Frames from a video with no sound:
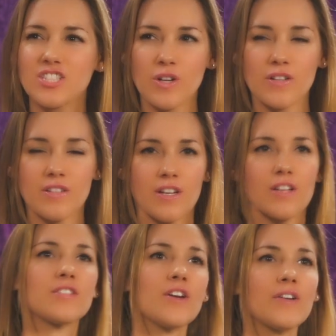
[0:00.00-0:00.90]
it's yeah. gross.
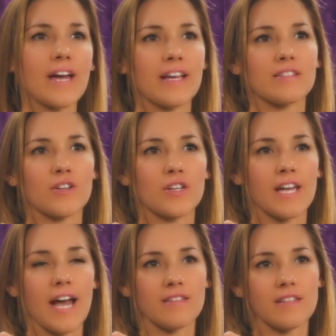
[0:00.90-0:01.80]
So, yeah. okay, so he
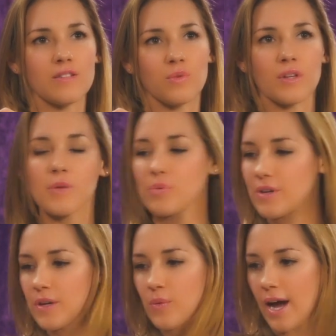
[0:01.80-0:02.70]
has this really
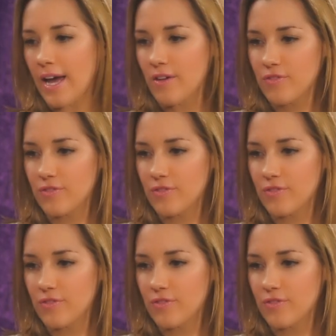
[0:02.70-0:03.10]
pretty wife.